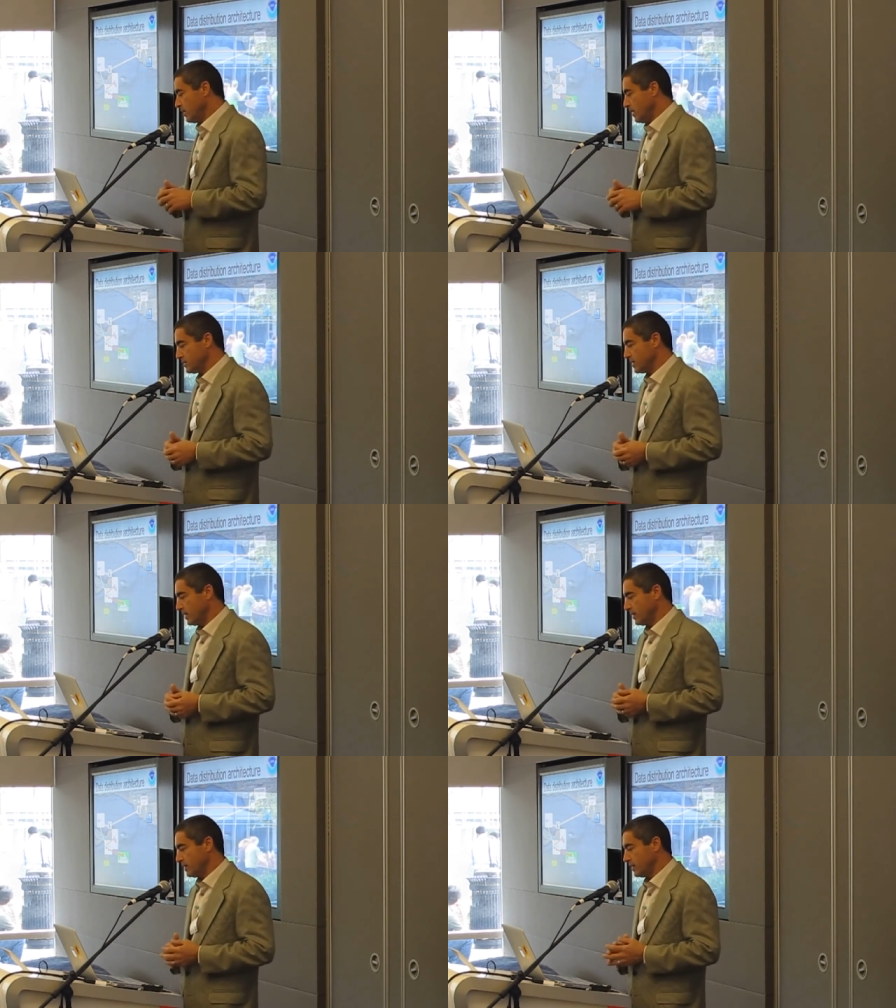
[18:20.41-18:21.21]
It's
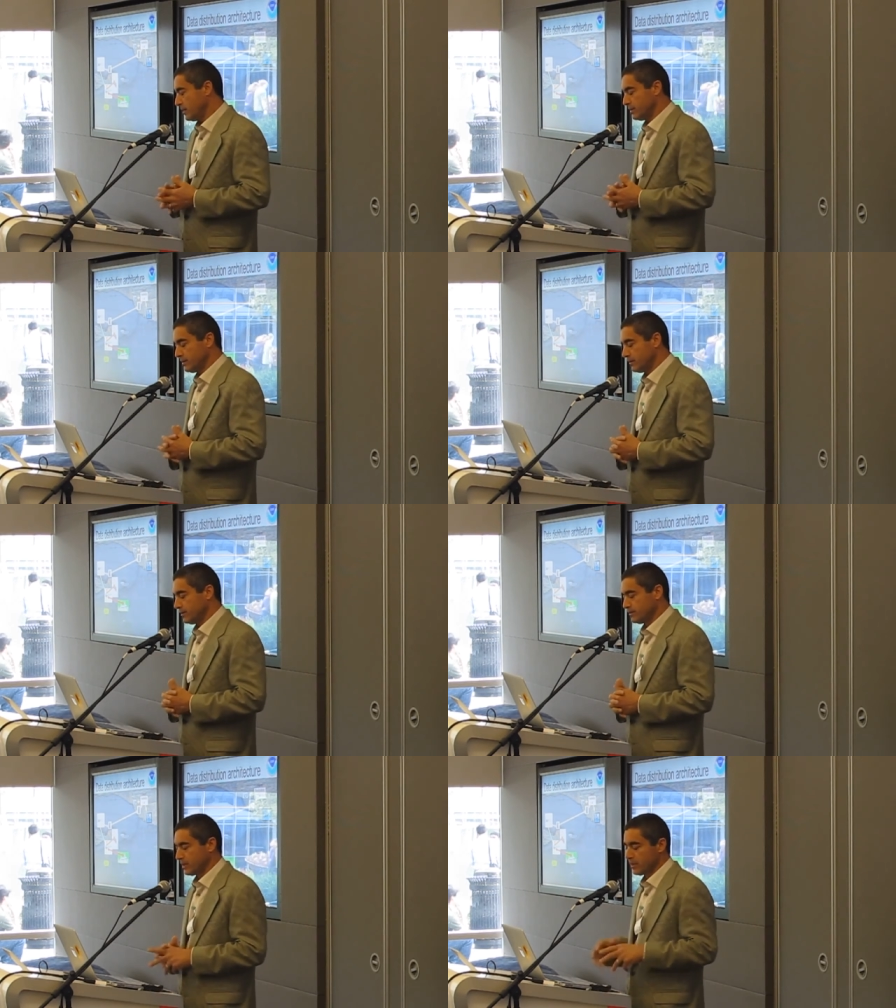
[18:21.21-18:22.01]
like
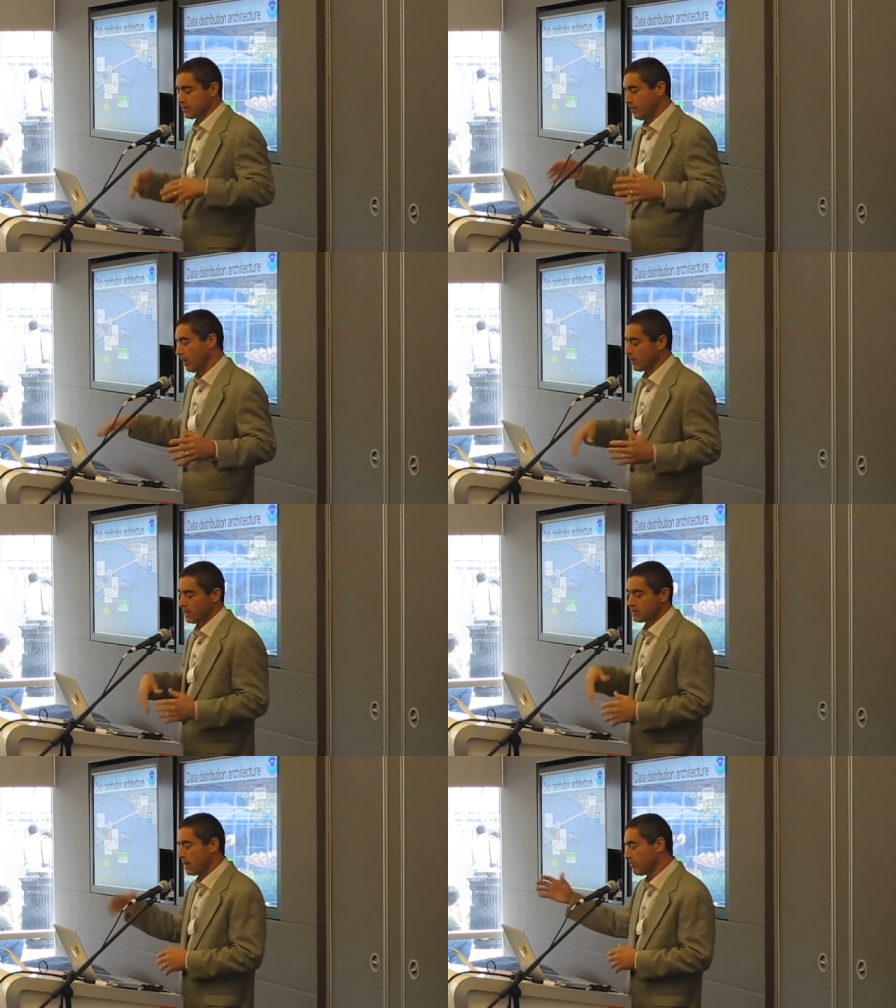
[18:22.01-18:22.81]
an experiment
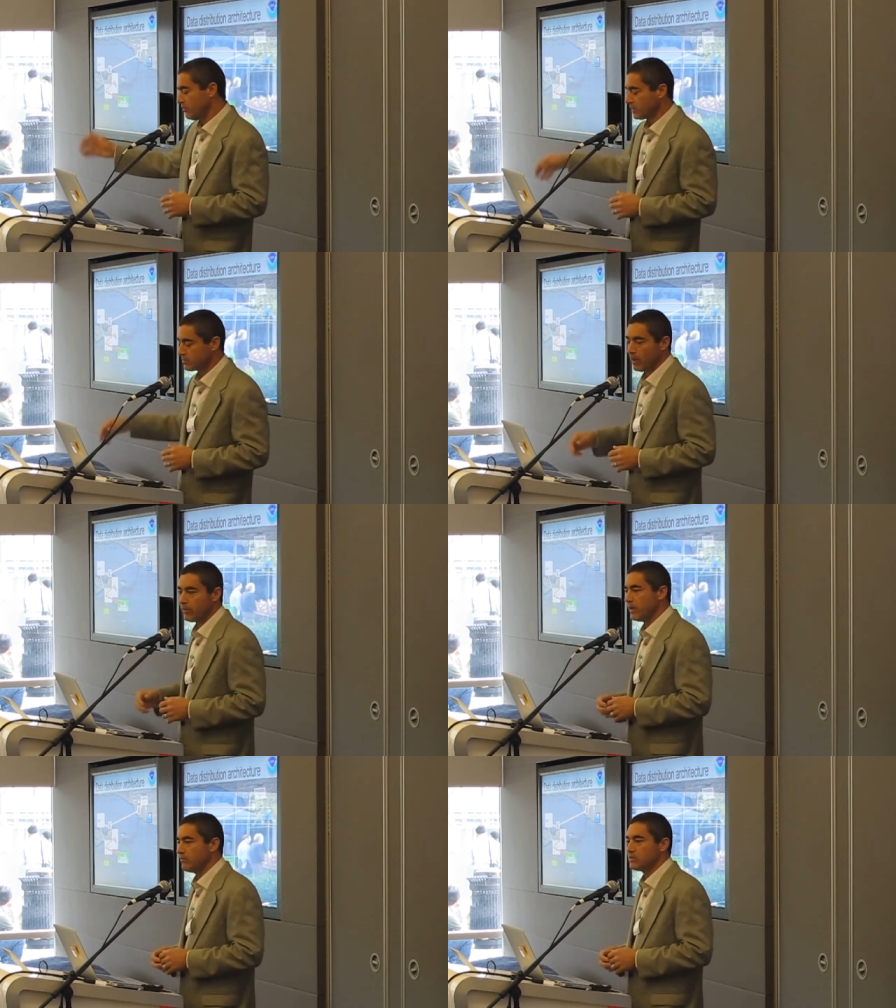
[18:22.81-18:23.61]
on top of an
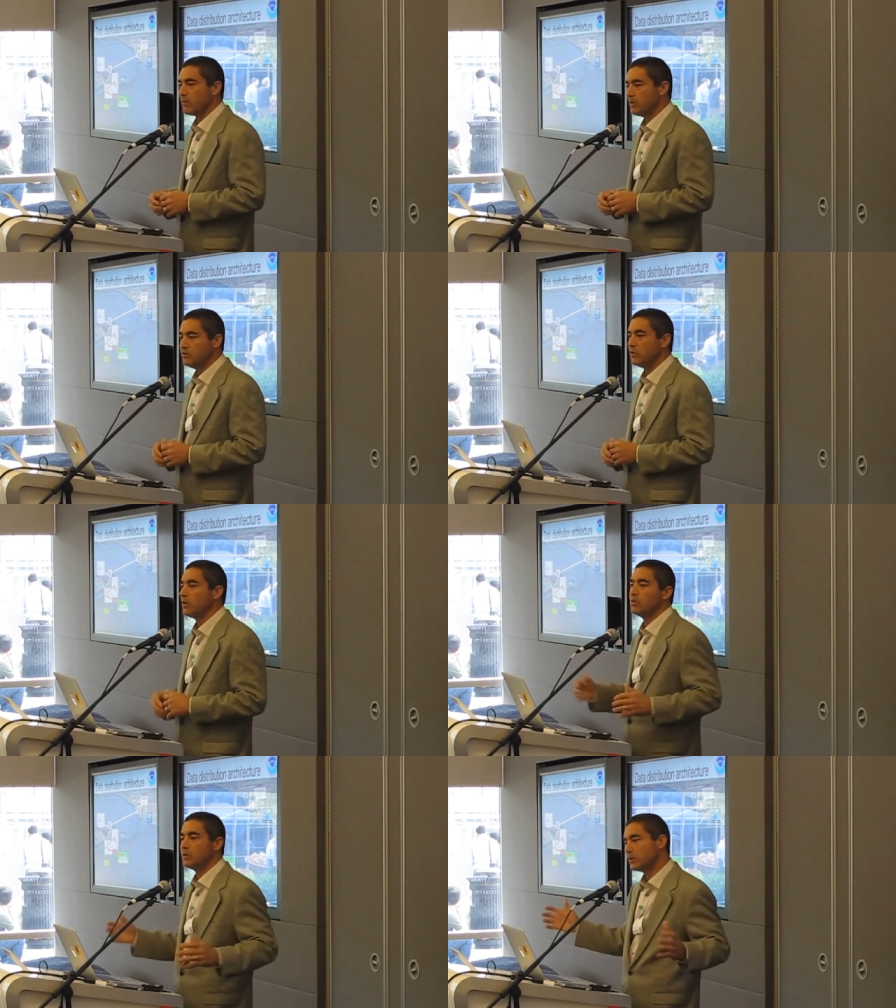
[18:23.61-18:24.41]
experiment. Every time we do
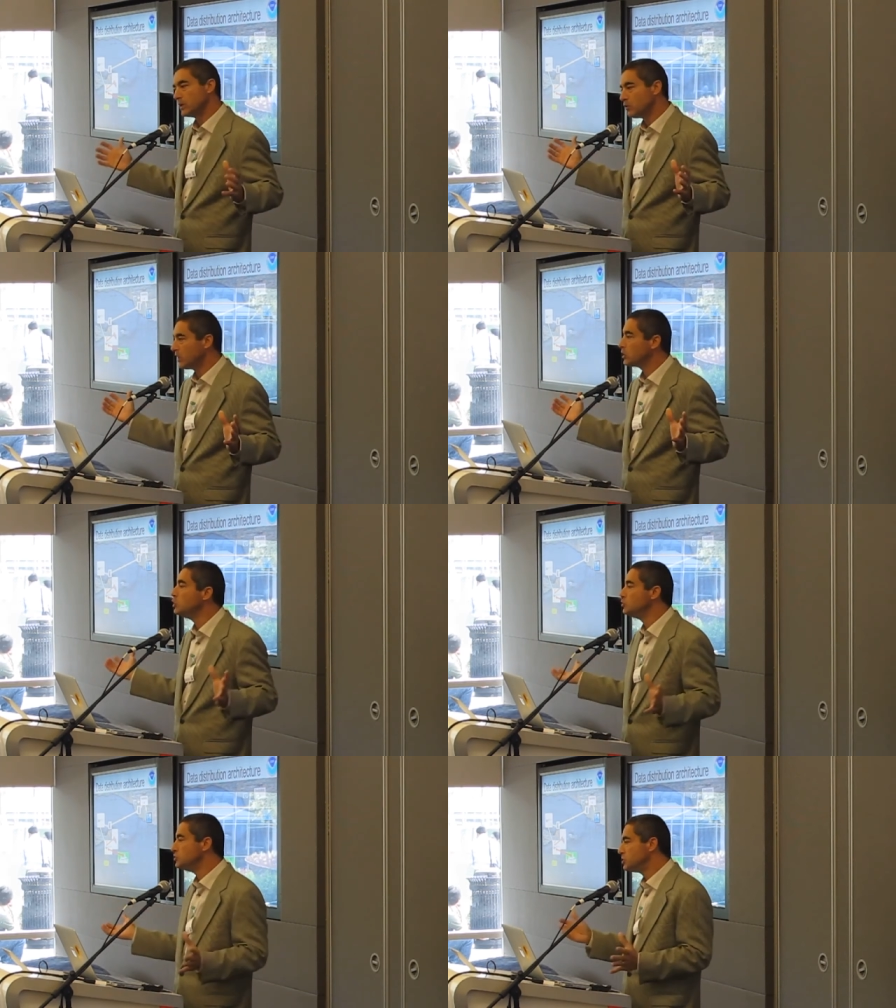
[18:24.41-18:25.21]
it,
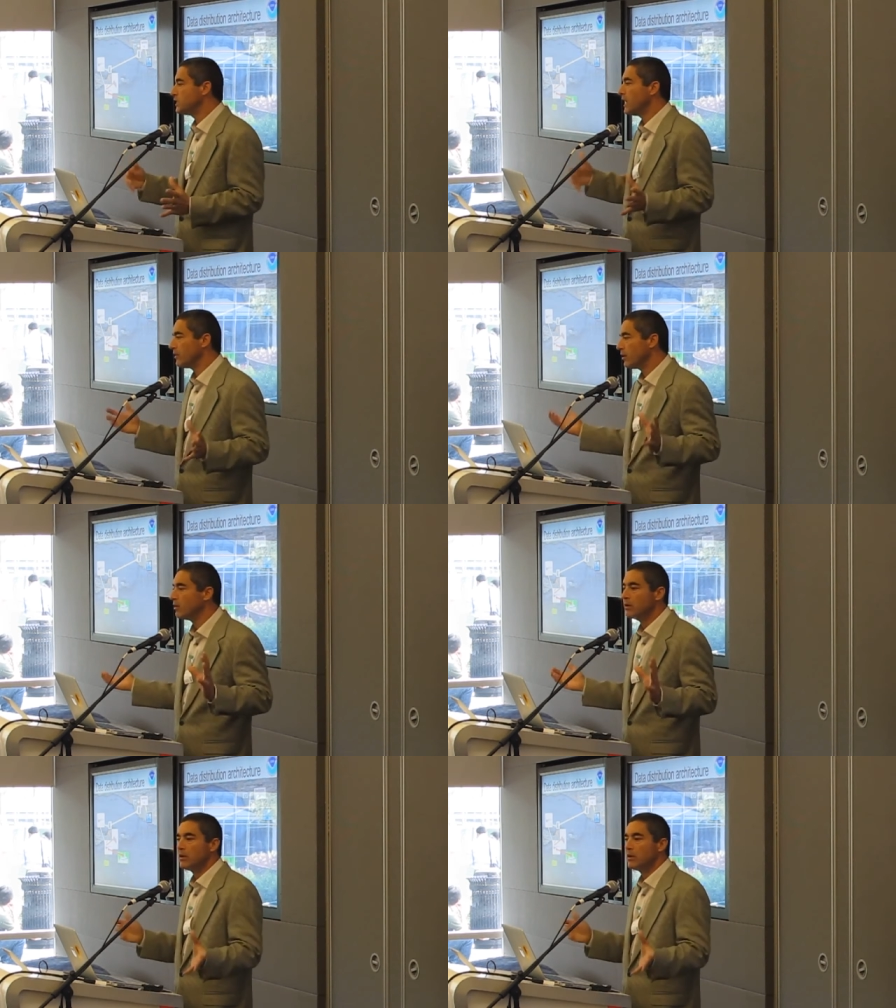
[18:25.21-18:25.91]
we kludge together